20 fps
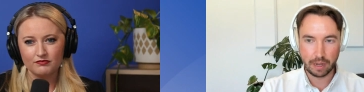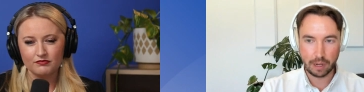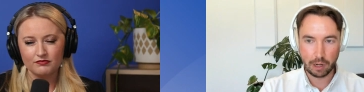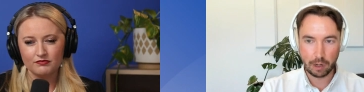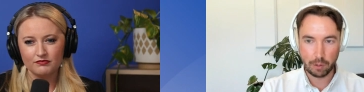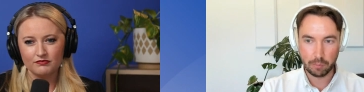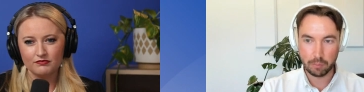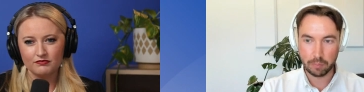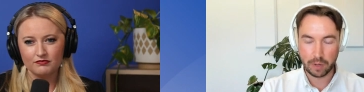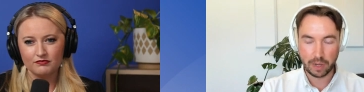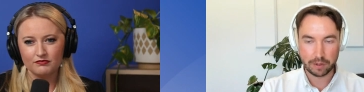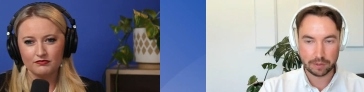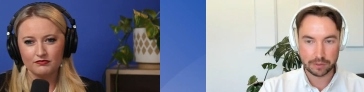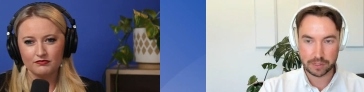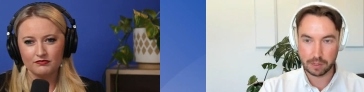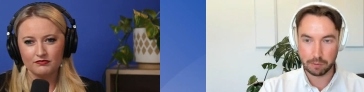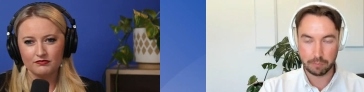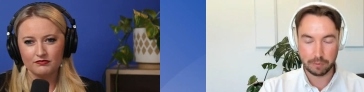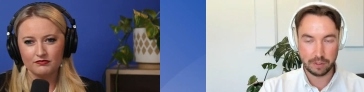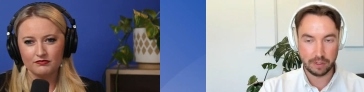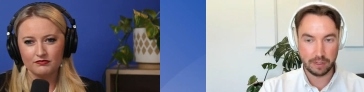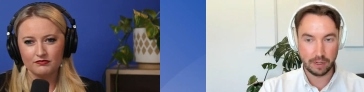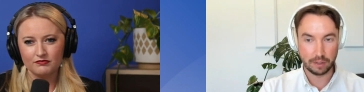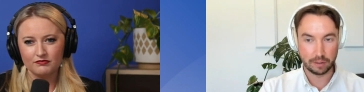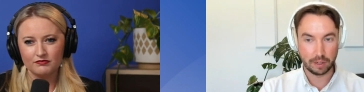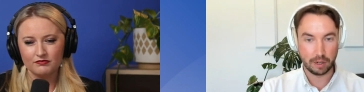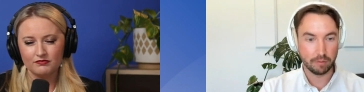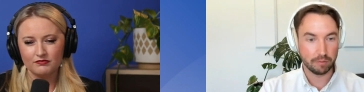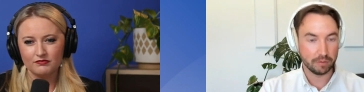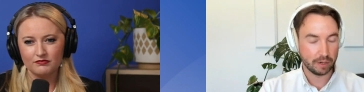Speaker 1: um, else that we
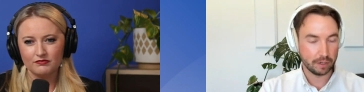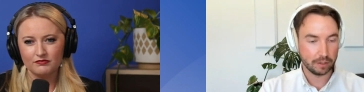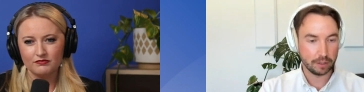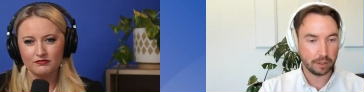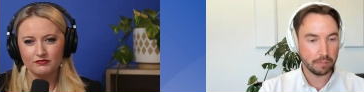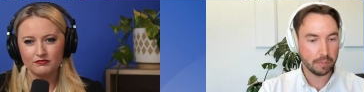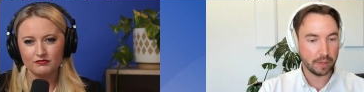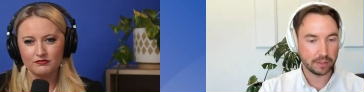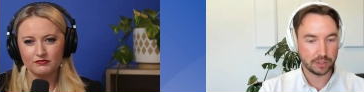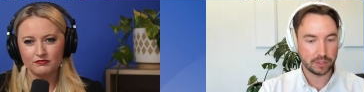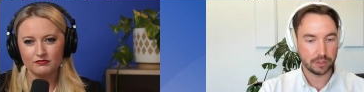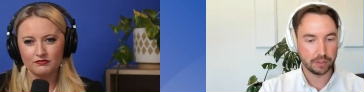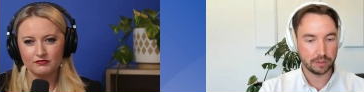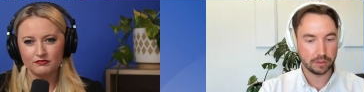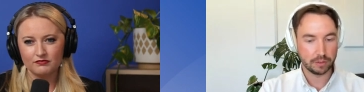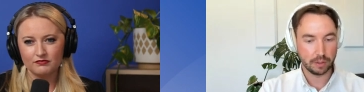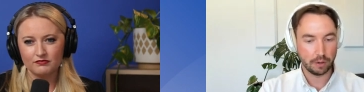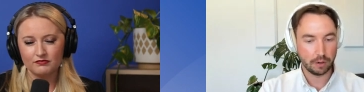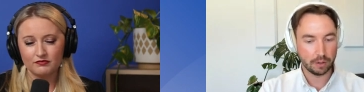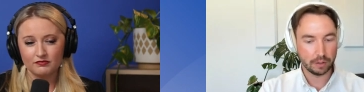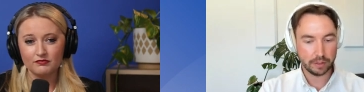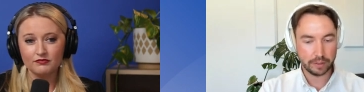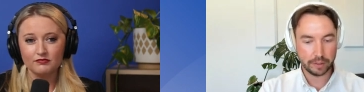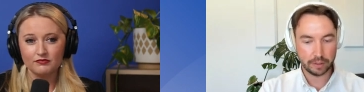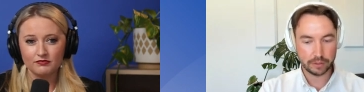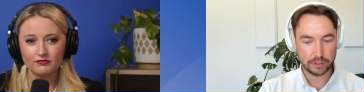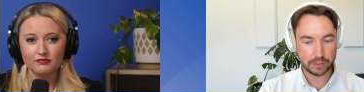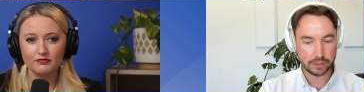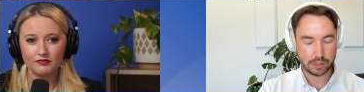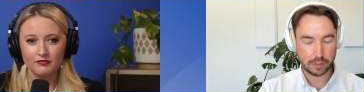uncovered, and you mentioned
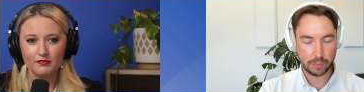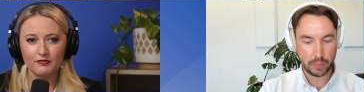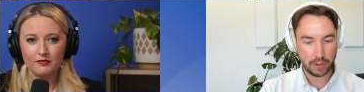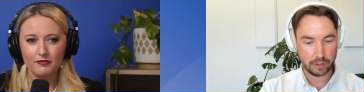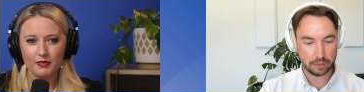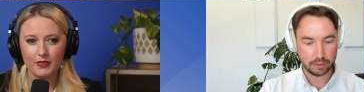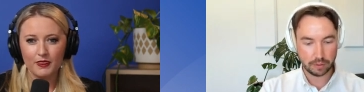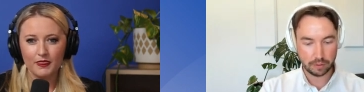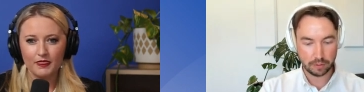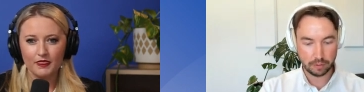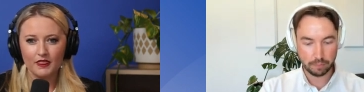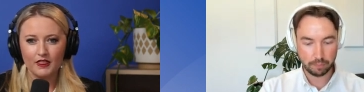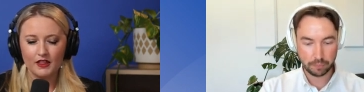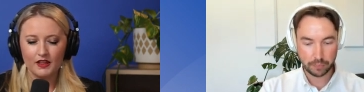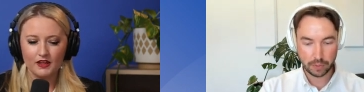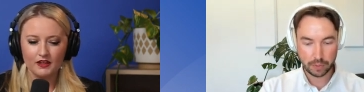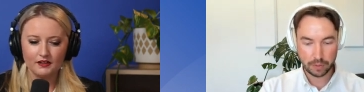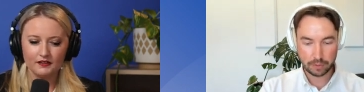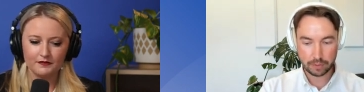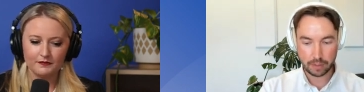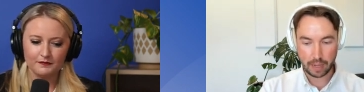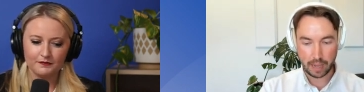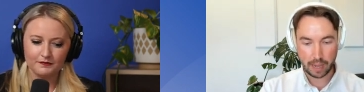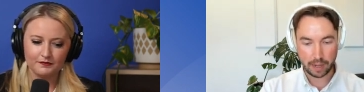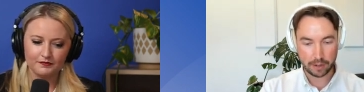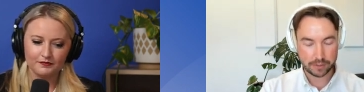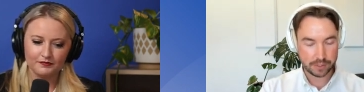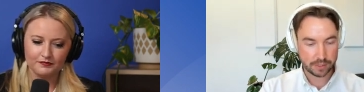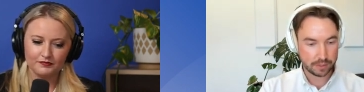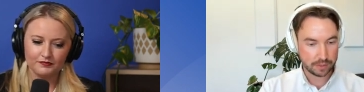earlier, just about the the
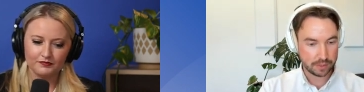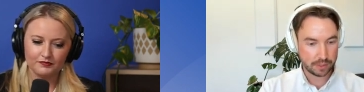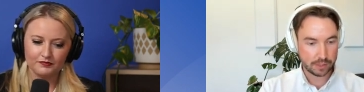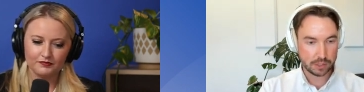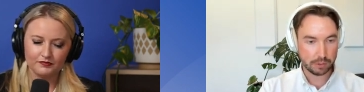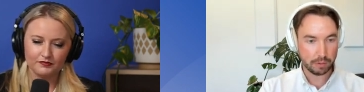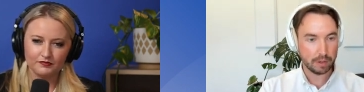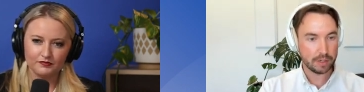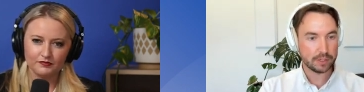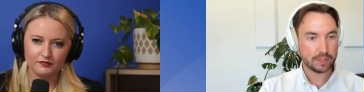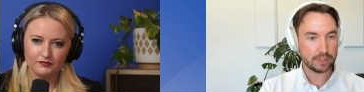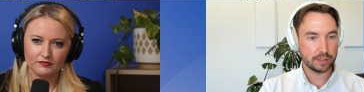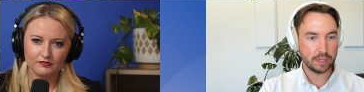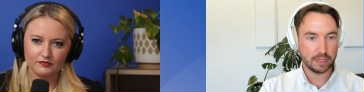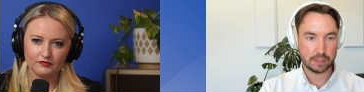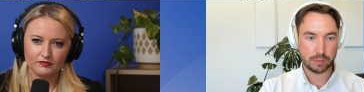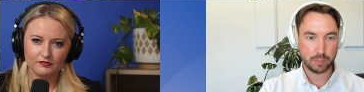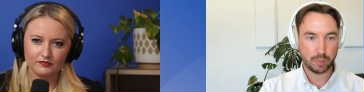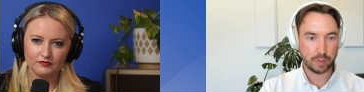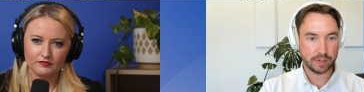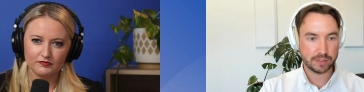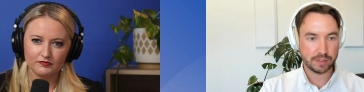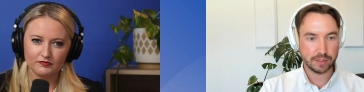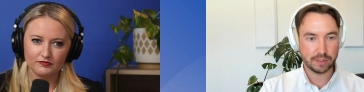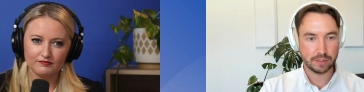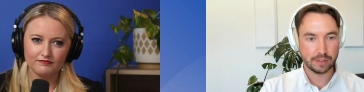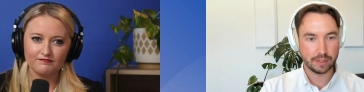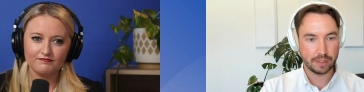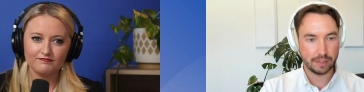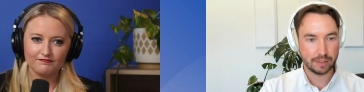housing situation that's
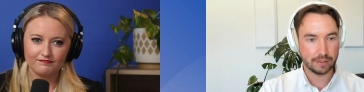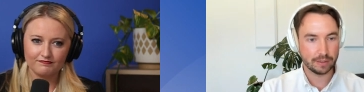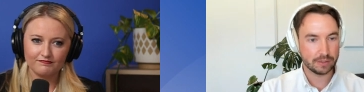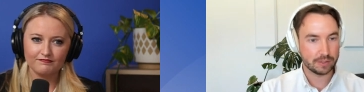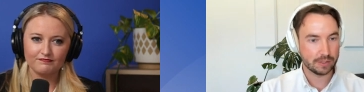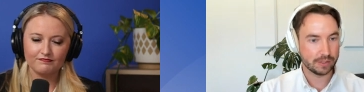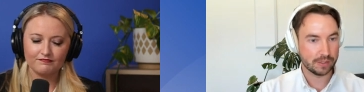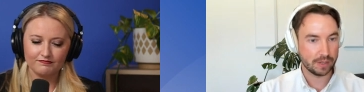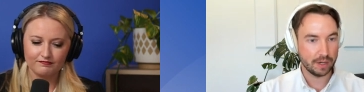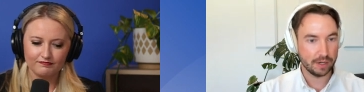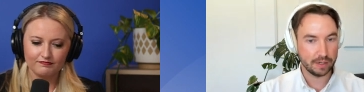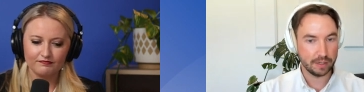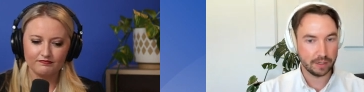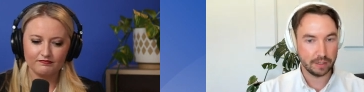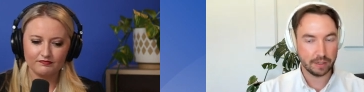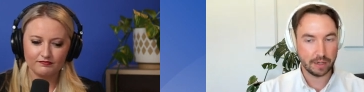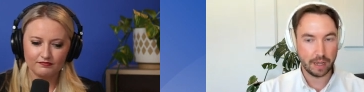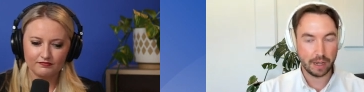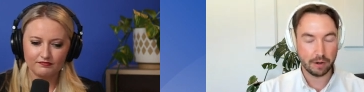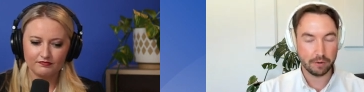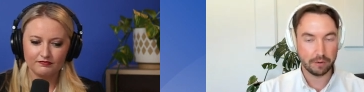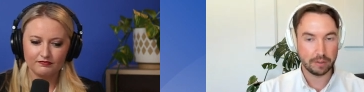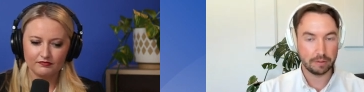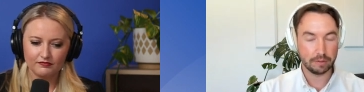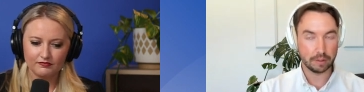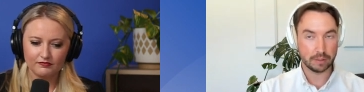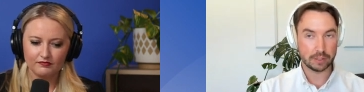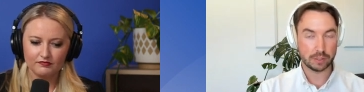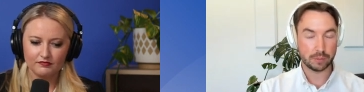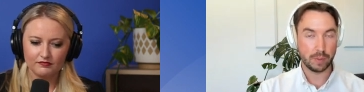present in society now, and
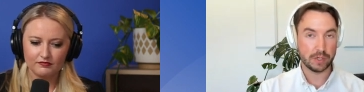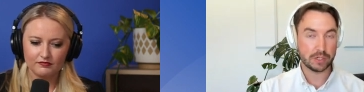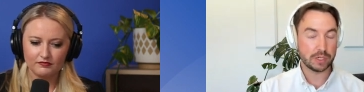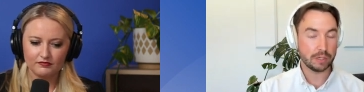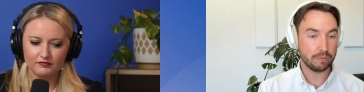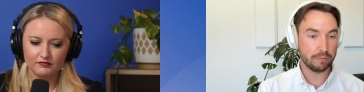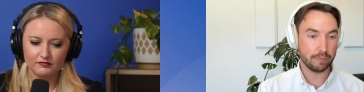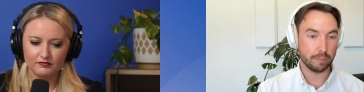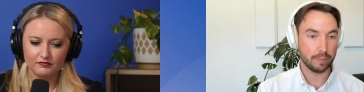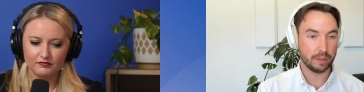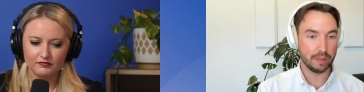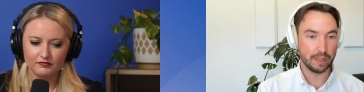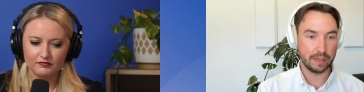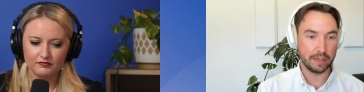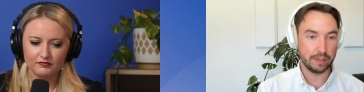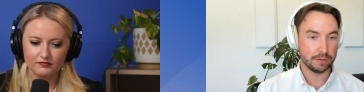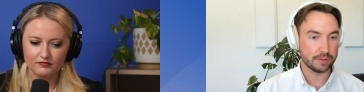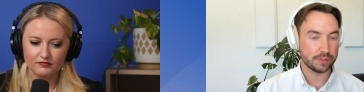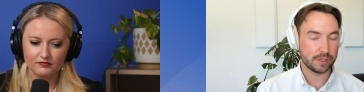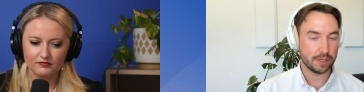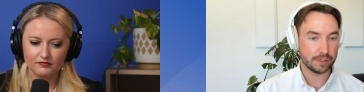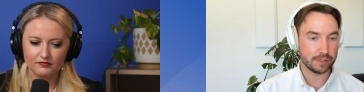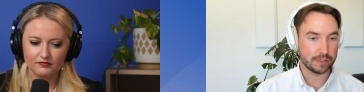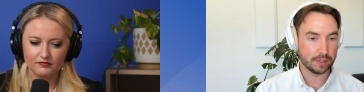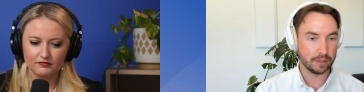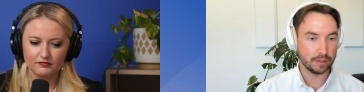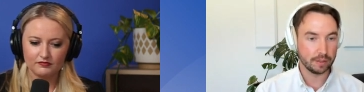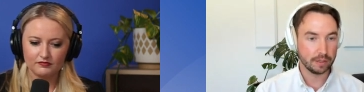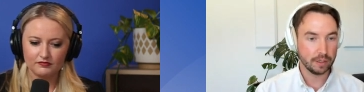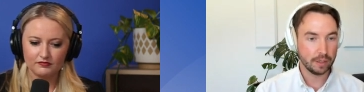especially for millennials, that's
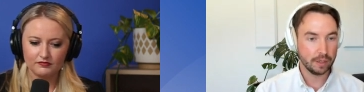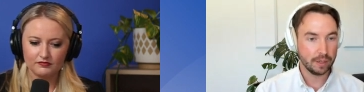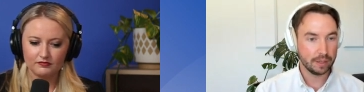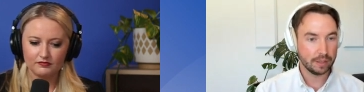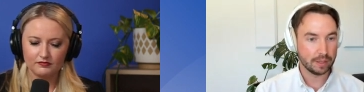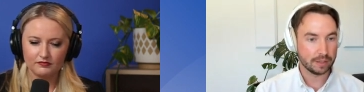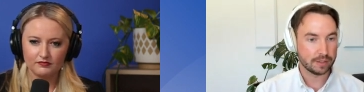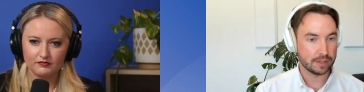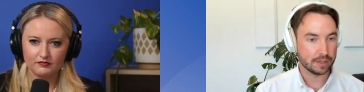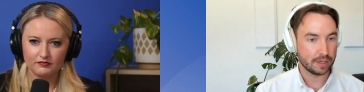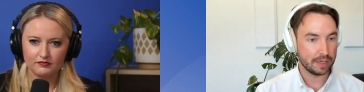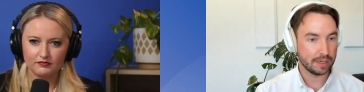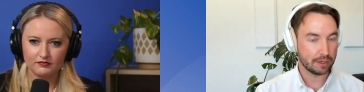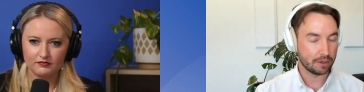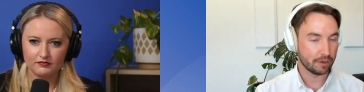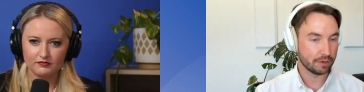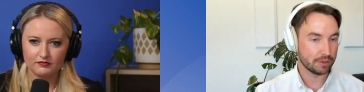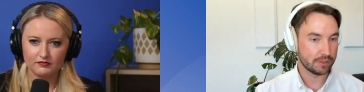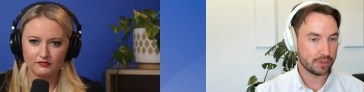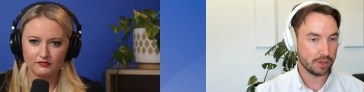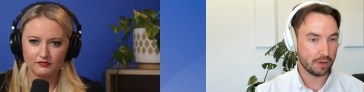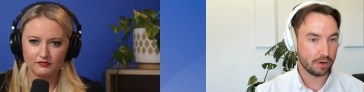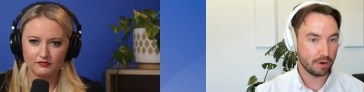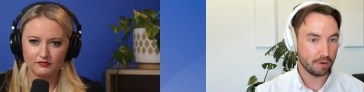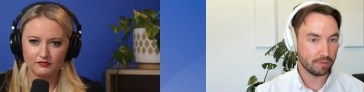a that's a key concern.